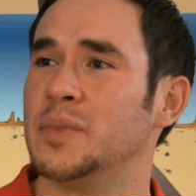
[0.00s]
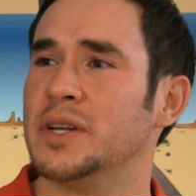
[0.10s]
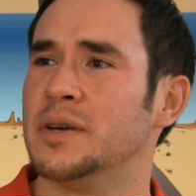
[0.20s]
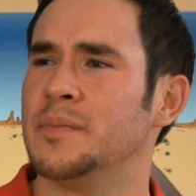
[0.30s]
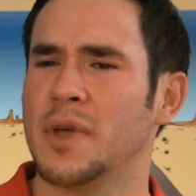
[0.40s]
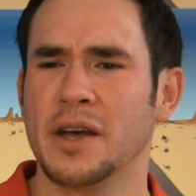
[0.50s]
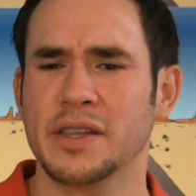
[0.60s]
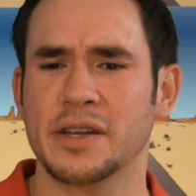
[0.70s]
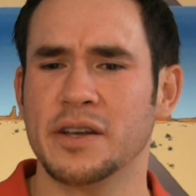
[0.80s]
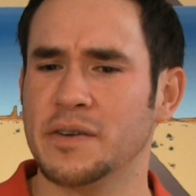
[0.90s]
But
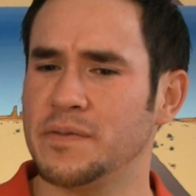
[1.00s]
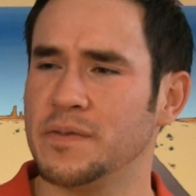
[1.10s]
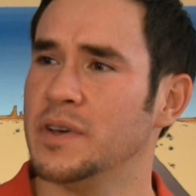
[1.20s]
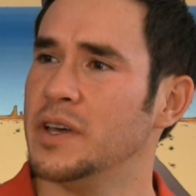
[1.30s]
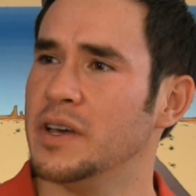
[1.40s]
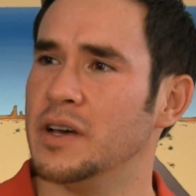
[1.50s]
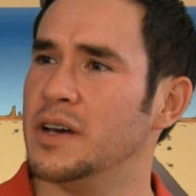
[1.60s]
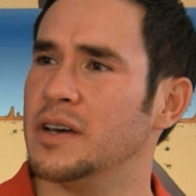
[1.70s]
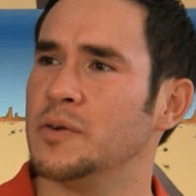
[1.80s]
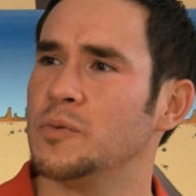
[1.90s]
oddly enough,
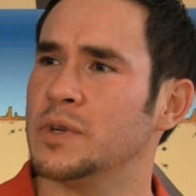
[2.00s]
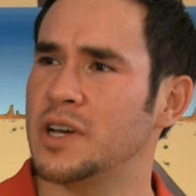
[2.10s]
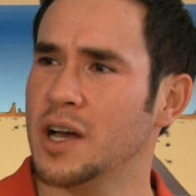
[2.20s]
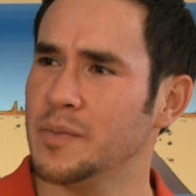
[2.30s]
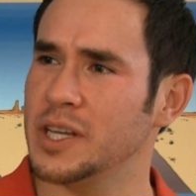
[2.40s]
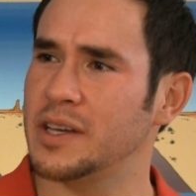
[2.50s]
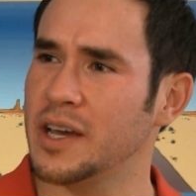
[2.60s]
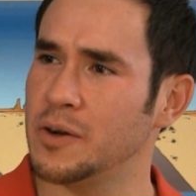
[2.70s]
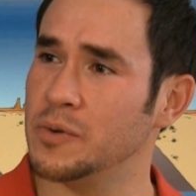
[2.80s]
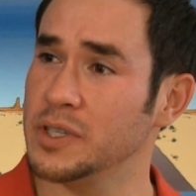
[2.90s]
when comedy
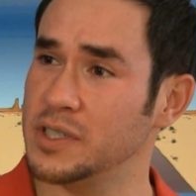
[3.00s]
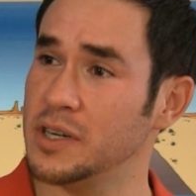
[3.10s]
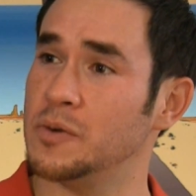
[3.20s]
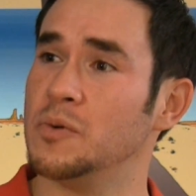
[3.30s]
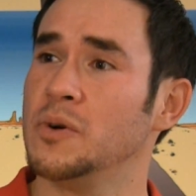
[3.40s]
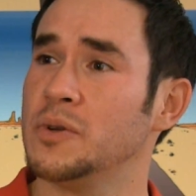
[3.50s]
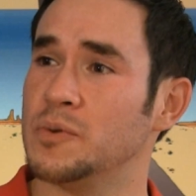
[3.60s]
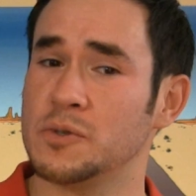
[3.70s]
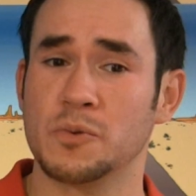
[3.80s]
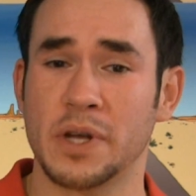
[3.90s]
kind of really started
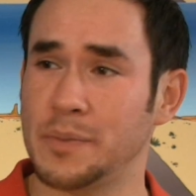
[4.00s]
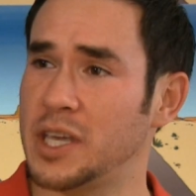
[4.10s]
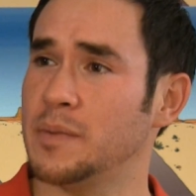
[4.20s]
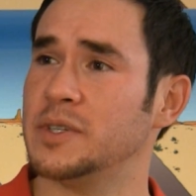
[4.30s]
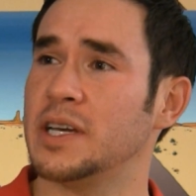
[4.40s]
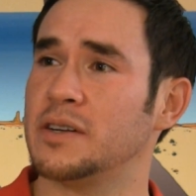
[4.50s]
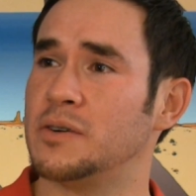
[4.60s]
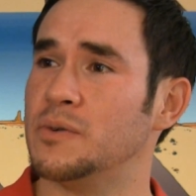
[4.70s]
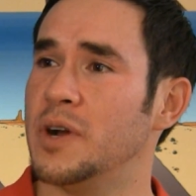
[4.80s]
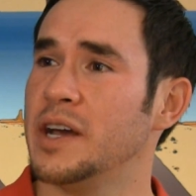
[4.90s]
rolling was when I became a
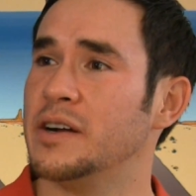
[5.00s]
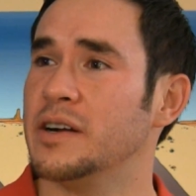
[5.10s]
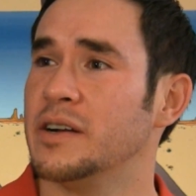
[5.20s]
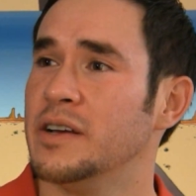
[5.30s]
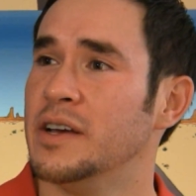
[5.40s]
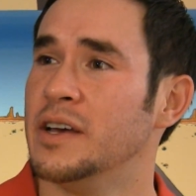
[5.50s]
technical writer.